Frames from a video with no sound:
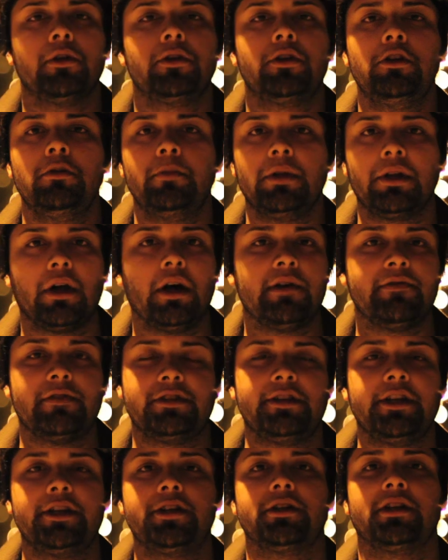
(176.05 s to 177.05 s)
human
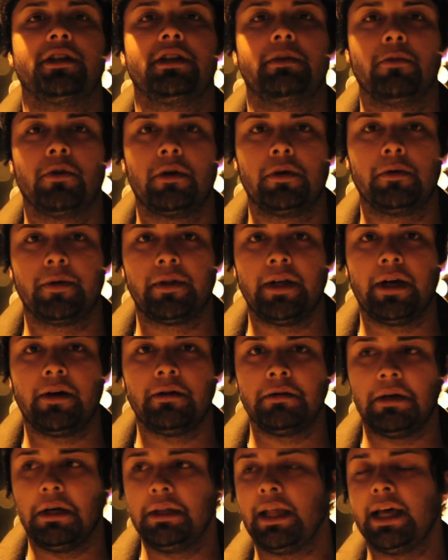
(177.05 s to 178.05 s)
conversation anymore without
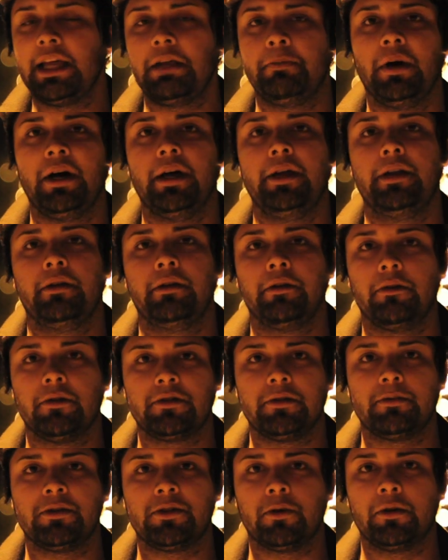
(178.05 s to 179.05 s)
a like button or
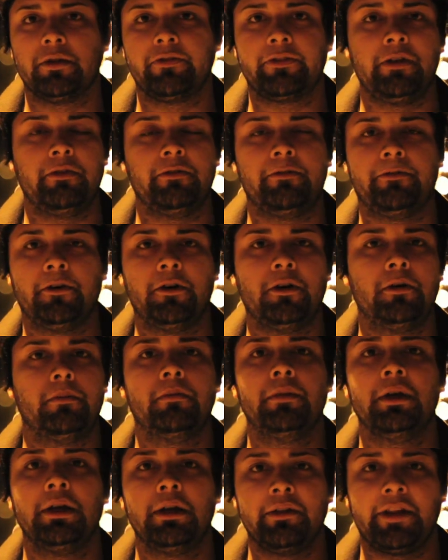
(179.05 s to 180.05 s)
some sort of
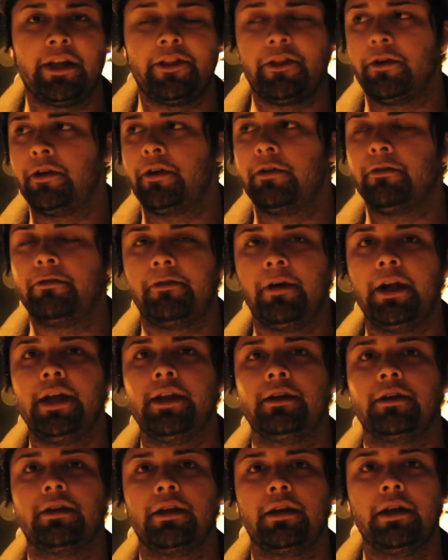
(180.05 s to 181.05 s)
confirm that they're your
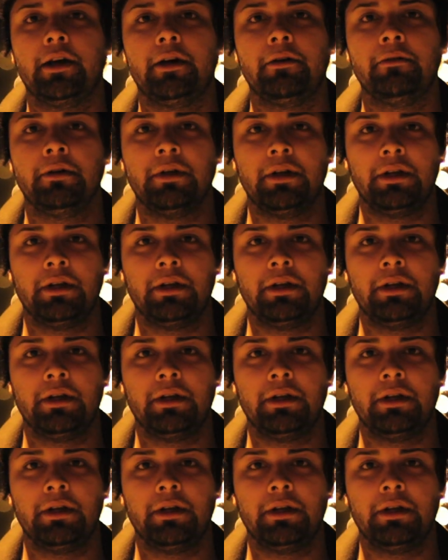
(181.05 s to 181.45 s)
friend, you know?